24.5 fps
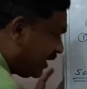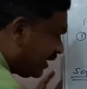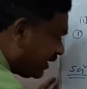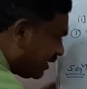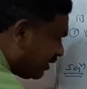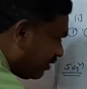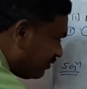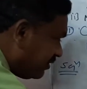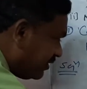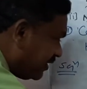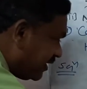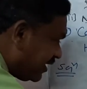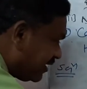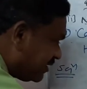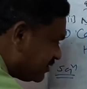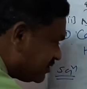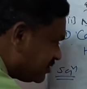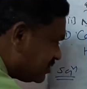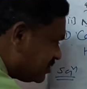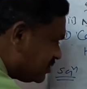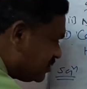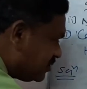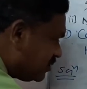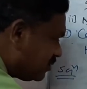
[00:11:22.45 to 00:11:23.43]
Now here
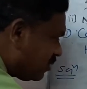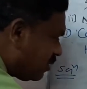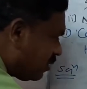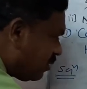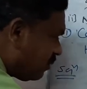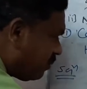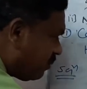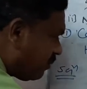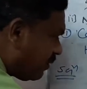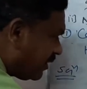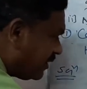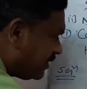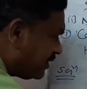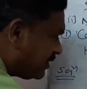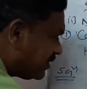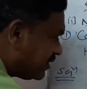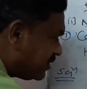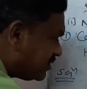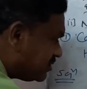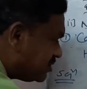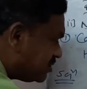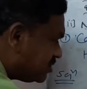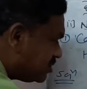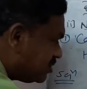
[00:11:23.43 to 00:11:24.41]

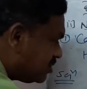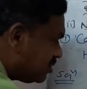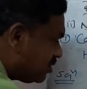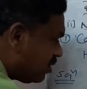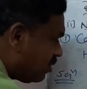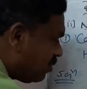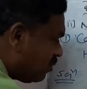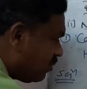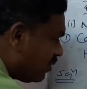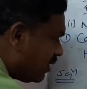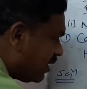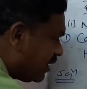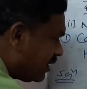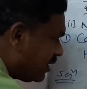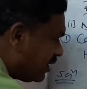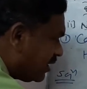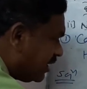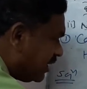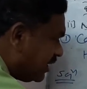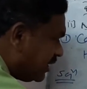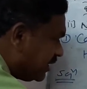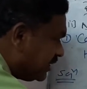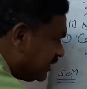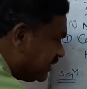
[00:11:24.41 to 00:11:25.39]
0.01
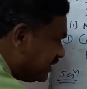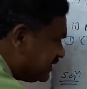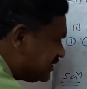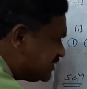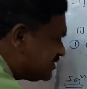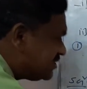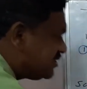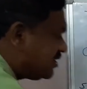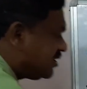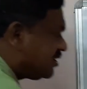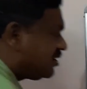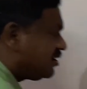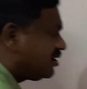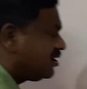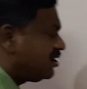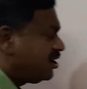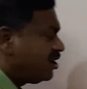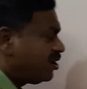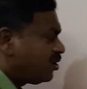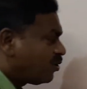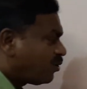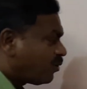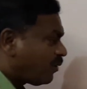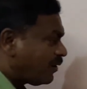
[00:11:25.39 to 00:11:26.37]
is the
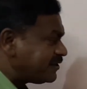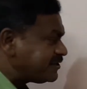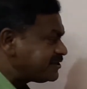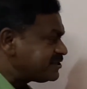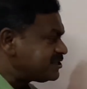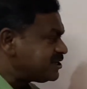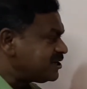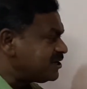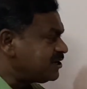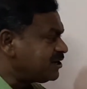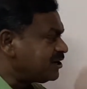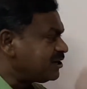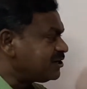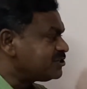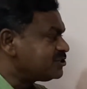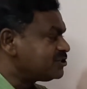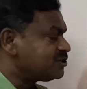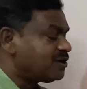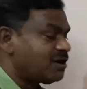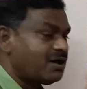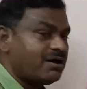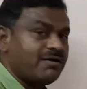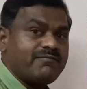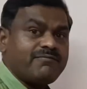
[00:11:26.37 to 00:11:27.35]

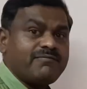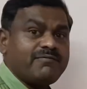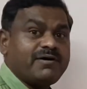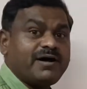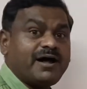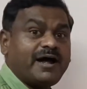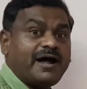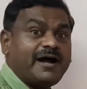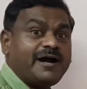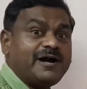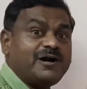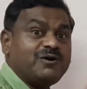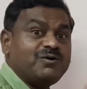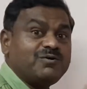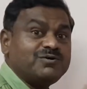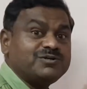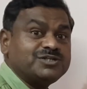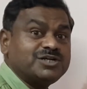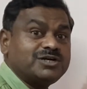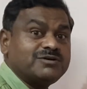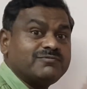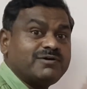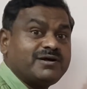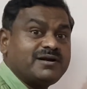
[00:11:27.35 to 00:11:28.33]
concentration of
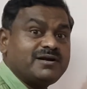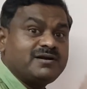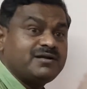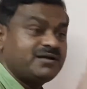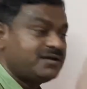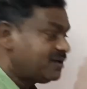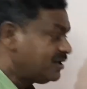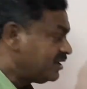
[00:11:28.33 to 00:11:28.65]
hydrogen 1.